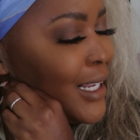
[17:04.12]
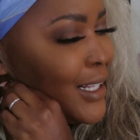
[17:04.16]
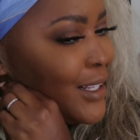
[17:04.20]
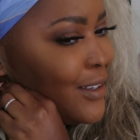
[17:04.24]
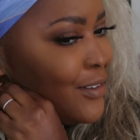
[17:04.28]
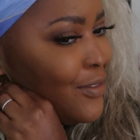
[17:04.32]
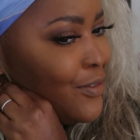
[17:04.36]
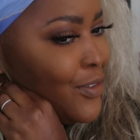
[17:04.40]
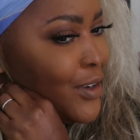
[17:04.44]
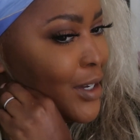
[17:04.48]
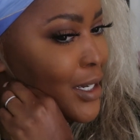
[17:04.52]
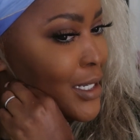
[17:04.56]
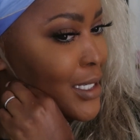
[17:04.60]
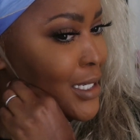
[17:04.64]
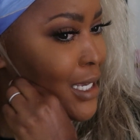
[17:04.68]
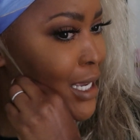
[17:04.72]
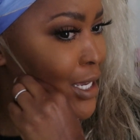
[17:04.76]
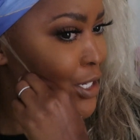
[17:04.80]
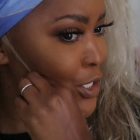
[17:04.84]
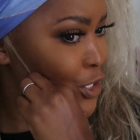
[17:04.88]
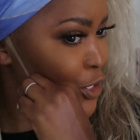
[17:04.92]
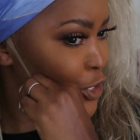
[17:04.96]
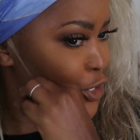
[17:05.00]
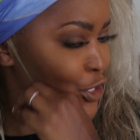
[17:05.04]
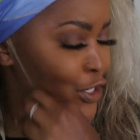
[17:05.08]
Tata Fox
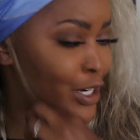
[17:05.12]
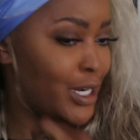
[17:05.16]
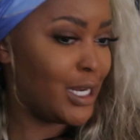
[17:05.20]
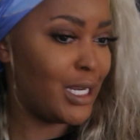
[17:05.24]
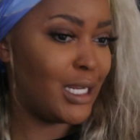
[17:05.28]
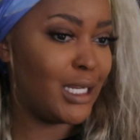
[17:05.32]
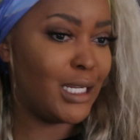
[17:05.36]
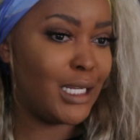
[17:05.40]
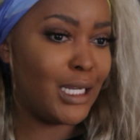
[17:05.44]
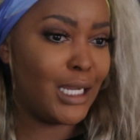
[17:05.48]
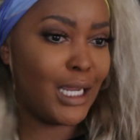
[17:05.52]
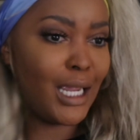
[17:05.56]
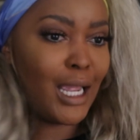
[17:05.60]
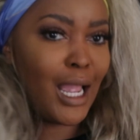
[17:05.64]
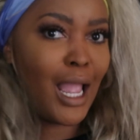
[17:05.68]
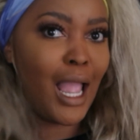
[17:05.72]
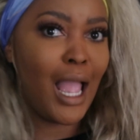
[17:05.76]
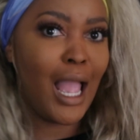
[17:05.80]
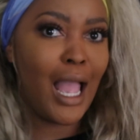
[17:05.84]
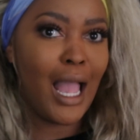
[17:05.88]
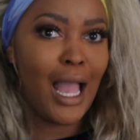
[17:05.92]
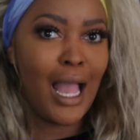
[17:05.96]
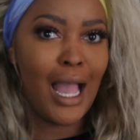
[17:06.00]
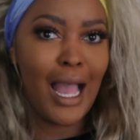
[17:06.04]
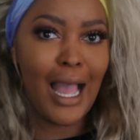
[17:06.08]
history,
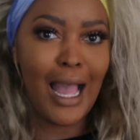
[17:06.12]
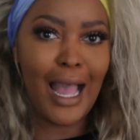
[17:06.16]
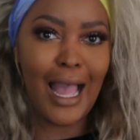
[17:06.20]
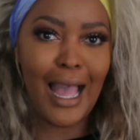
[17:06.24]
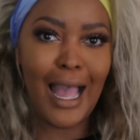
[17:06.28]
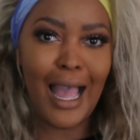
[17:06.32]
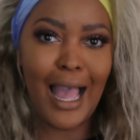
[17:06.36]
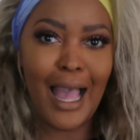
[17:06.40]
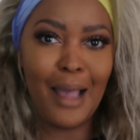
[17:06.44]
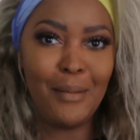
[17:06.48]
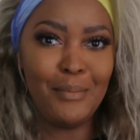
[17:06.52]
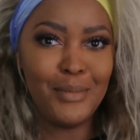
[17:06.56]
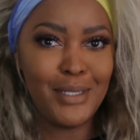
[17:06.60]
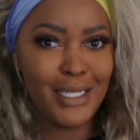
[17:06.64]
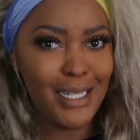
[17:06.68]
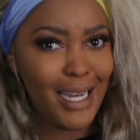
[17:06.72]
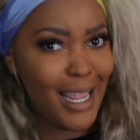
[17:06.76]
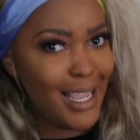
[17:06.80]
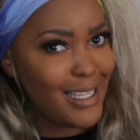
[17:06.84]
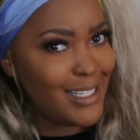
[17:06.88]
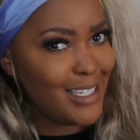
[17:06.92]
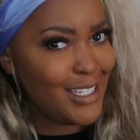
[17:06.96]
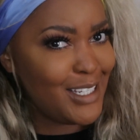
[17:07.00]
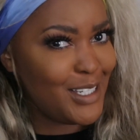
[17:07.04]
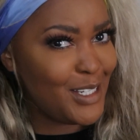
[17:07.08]
I'm too
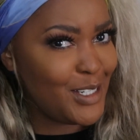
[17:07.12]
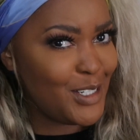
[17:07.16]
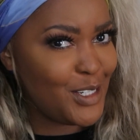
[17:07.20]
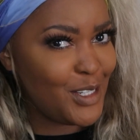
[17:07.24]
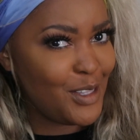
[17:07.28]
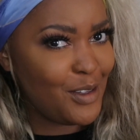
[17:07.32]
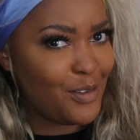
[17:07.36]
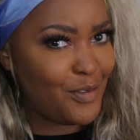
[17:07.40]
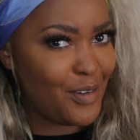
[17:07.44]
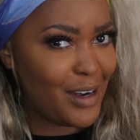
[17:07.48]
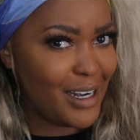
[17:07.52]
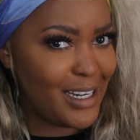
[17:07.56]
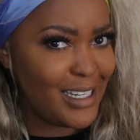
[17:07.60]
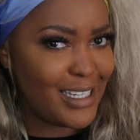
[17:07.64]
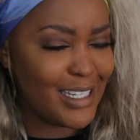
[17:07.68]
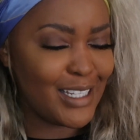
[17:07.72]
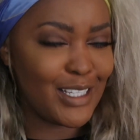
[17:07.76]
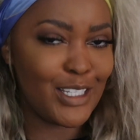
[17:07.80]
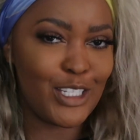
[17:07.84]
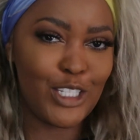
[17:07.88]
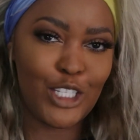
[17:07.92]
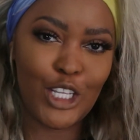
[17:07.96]
lazy to do the frontal.